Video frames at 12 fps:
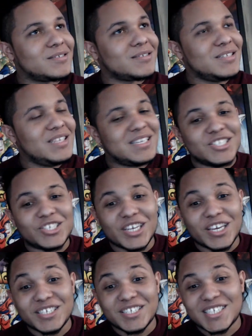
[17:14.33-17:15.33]
he can
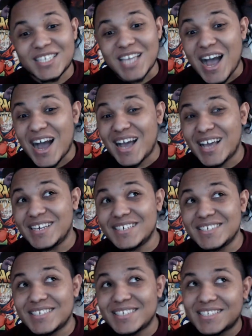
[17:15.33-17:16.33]
change
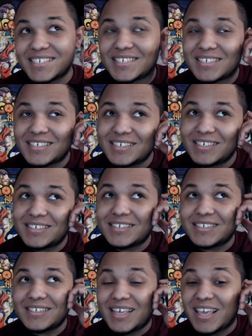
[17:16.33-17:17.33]
size,
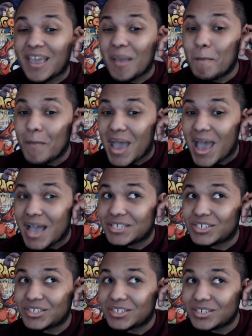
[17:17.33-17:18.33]
he can
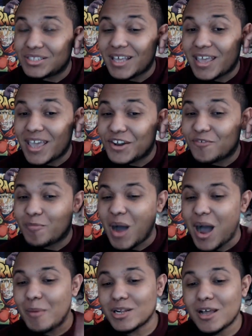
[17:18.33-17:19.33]
match the Gate of
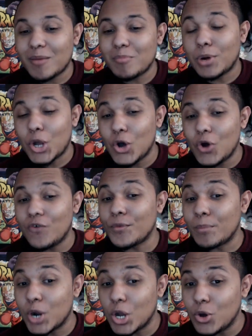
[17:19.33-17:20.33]
Babylon blow for
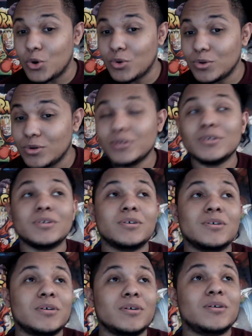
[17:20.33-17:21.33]
blow.
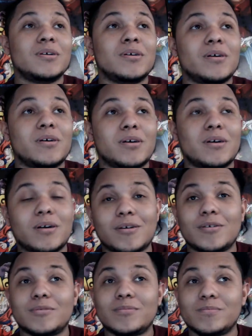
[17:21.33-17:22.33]

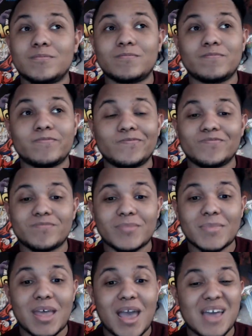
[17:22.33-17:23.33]

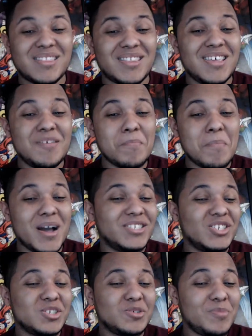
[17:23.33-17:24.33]
I think he might
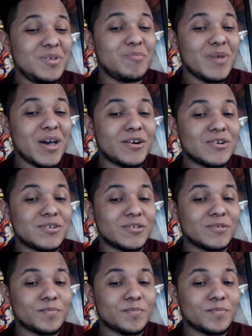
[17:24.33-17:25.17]
just be better.